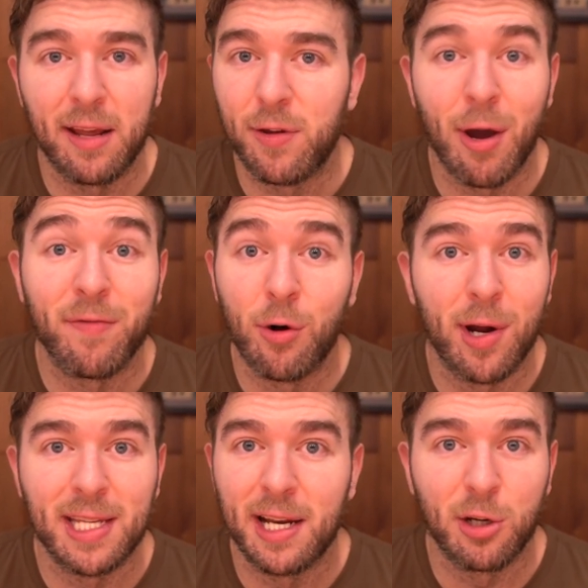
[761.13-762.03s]
If you have no
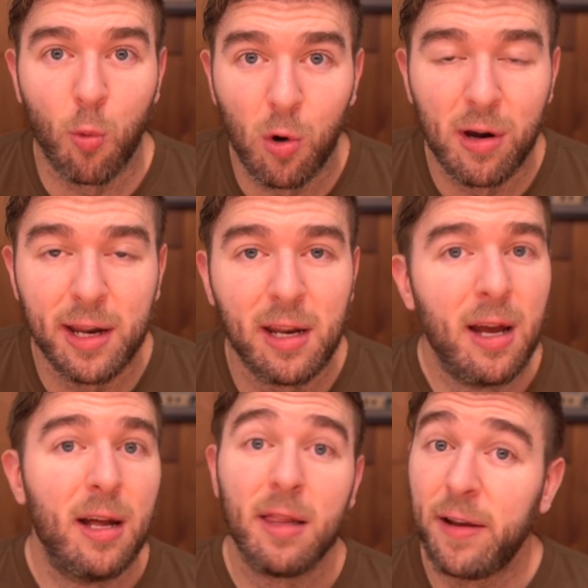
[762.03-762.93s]
idea and you're worried,
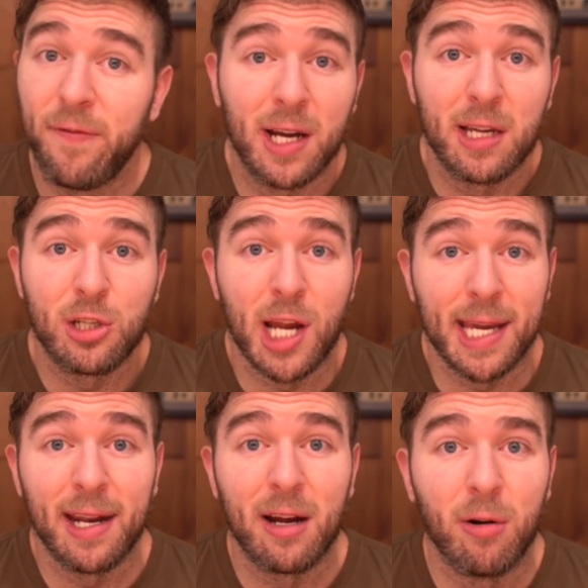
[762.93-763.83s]
like fucking
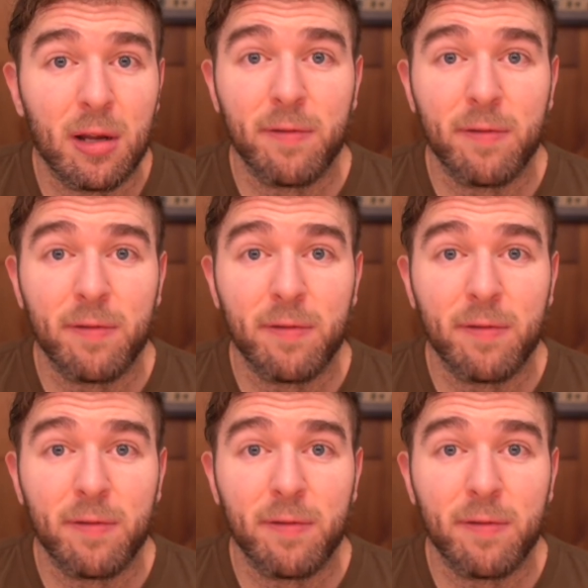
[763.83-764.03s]
check it out.